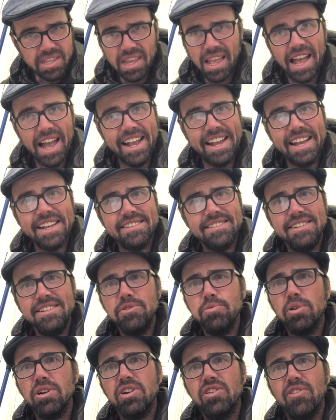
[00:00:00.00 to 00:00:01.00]
I guess
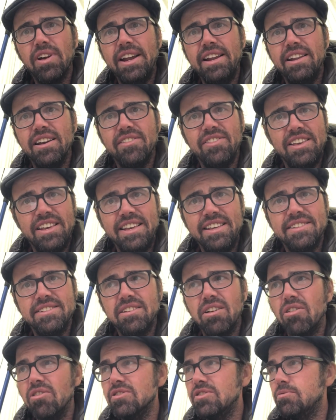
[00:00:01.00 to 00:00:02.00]
these work great on the East
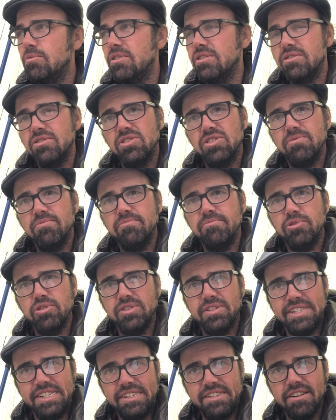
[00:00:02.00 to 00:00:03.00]
Coast where there's
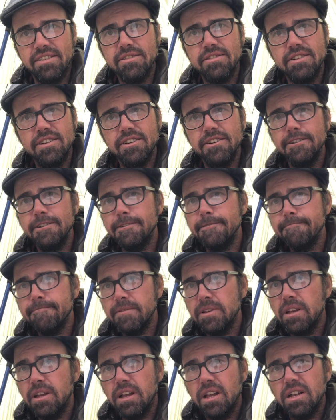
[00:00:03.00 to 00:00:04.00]
mostly dirt.
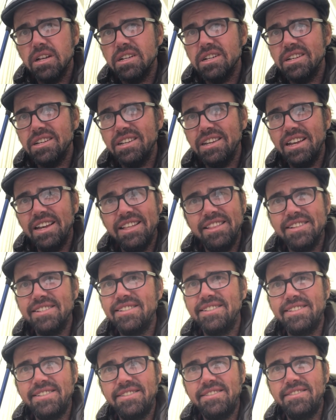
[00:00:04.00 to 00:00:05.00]
In the
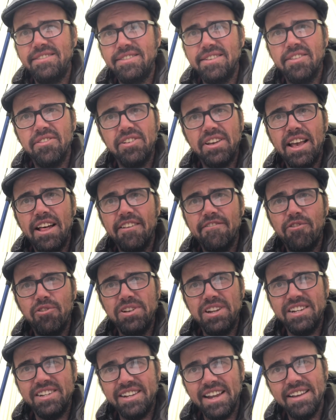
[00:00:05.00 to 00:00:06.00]
Southern
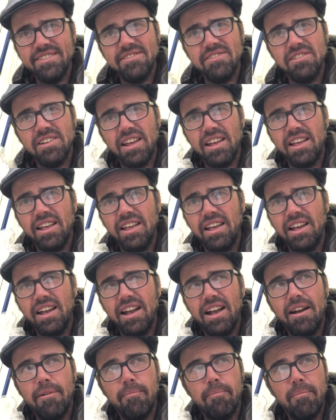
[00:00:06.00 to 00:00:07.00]
California desert,
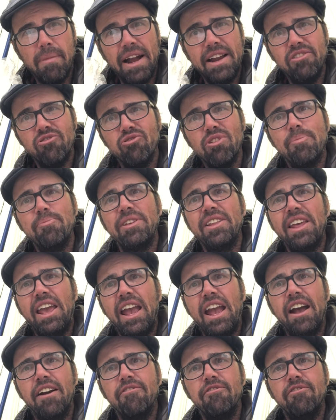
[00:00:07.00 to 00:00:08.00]
mine ripped in
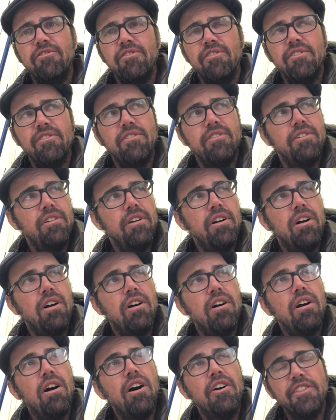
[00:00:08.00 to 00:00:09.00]
half
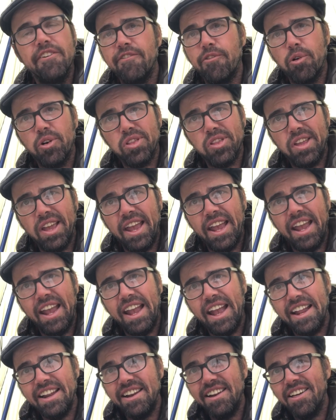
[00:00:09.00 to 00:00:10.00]
on the 4th
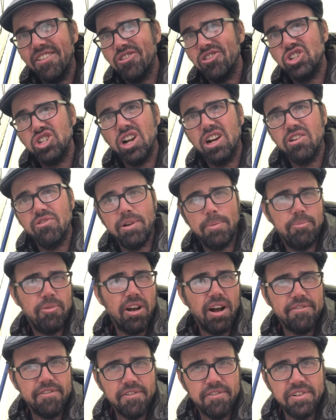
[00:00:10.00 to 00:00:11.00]
day and another chunk ripped
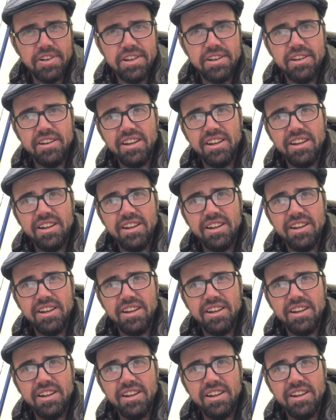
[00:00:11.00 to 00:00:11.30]
off of it